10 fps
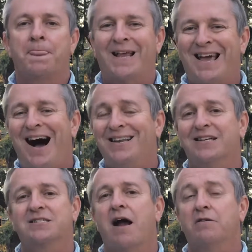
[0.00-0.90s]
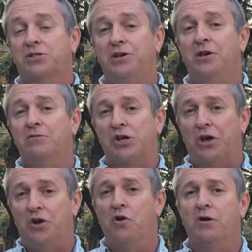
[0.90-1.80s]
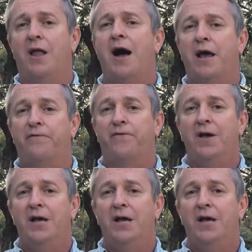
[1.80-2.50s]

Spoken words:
God desires to use your life,